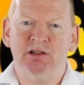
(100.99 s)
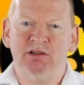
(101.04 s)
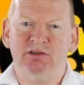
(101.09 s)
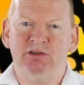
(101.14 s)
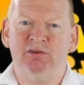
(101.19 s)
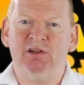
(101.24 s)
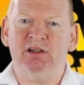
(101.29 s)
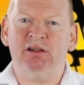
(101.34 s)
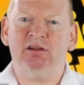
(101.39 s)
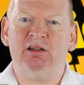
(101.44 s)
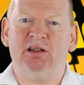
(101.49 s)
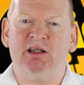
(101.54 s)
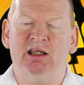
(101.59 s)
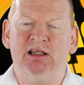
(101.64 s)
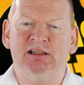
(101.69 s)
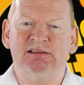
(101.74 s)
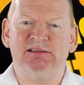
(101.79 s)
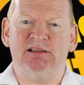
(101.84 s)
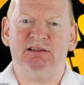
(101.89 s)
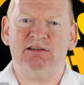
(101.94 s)
Today the
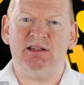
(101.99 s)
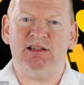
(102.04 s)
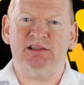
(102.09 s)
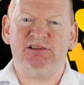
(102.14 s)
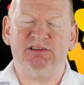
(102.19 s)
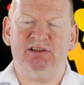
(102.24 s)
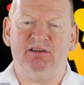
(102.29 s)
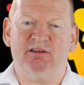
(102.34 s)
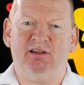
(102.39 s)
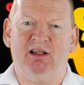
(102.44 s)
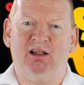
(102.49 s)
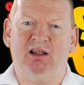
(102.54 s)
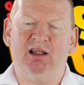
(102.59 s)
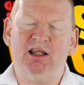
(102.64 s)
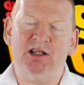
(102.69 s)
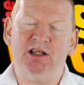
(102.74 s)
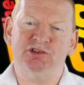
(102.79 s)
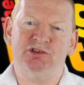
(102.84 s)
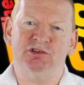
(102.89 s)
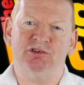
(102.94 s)
guys are testing the
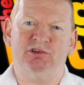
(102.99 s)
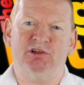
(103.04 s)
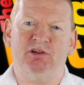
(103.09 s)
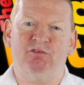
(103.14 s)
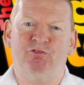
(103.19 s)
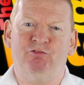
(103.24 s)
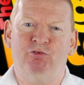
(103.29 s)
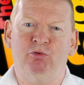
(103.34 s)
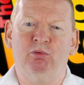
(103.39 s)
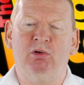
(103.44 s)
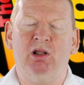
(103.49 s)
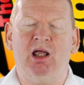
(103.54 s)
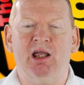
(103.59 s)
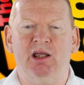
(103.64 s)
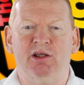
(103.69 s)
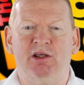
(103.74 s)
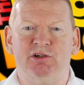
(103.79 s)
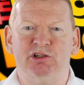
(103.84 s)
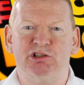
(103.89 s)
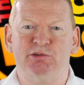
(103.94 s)
legendary full
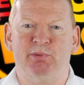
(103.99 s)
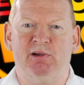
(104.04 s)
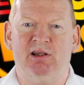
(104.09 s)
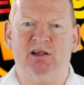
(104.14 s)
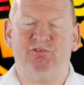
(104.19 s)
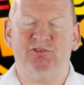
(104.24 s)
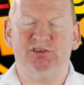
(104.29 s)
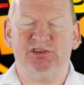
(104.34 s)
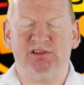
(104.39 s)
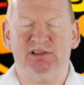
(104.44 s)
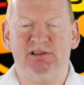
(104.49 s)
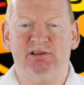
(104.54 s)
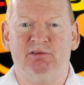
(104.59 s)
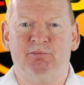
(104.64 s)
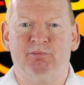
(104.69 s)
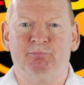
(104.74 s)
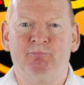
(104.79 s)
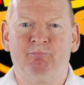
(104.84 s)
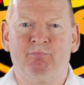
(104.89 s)
Irish breakfast here.